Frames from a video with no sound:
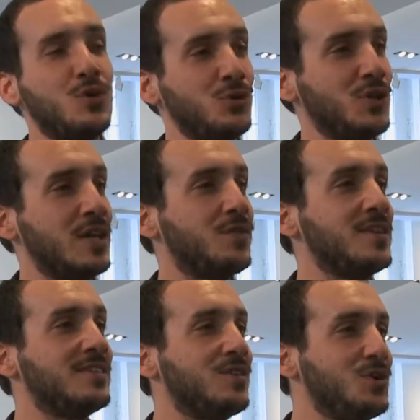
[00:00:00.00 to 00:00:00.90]
course you can
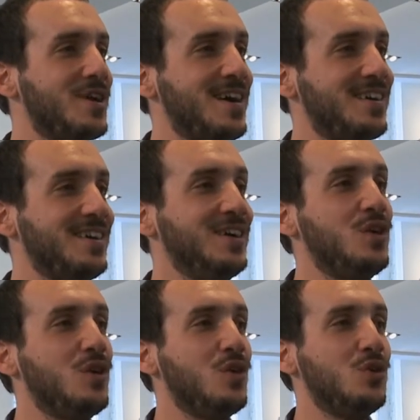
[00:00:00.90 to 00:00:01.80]
find soda,
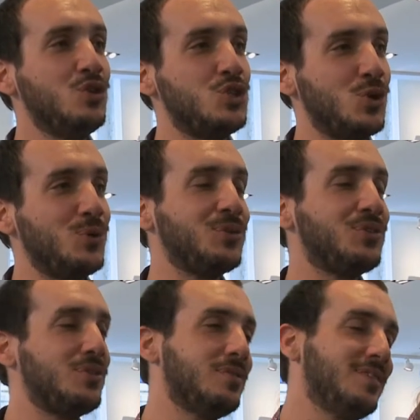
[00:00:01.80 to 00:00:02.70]

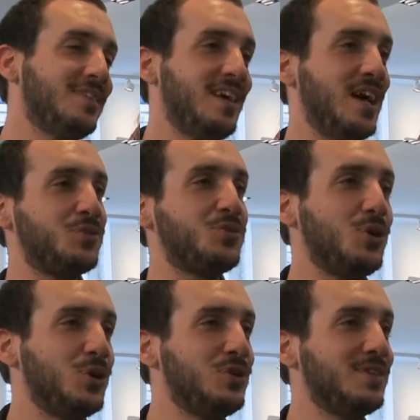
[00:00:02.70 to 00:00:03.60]
juice and
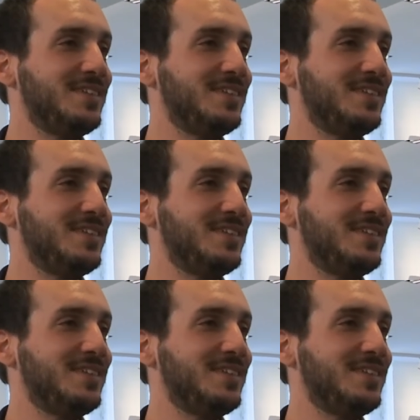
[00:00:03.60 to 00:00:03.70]
food